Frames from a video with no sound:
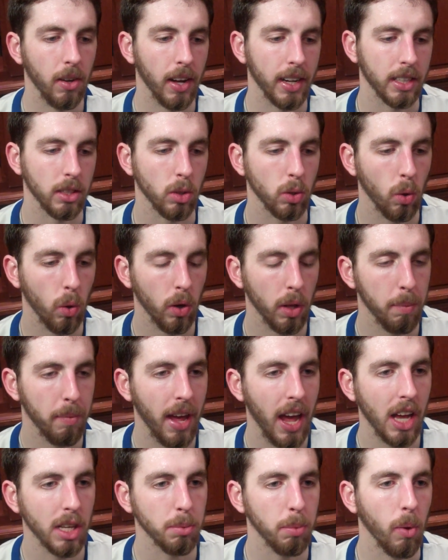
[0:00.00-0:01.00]
I can score the
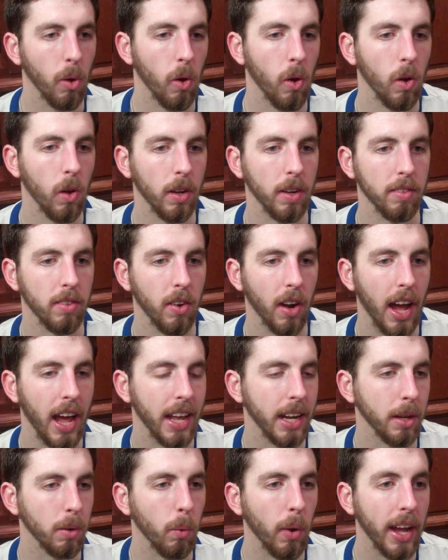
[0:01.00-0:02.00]
basketball in a
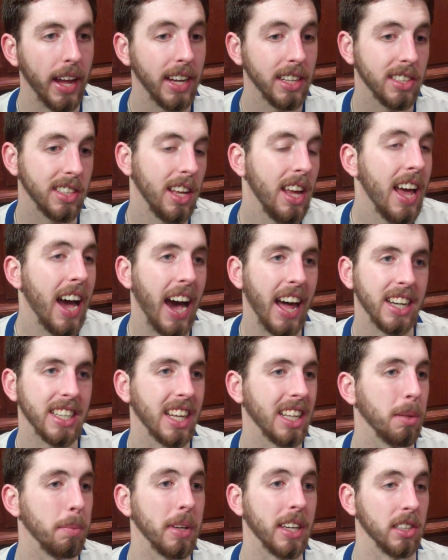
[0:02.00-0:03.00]
variety of ways. I
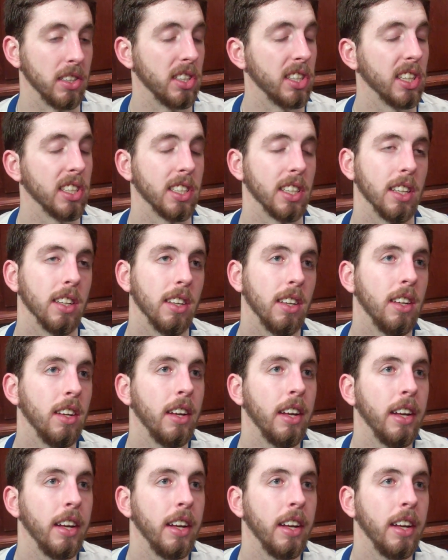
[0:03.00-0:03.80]
just have to be consistent.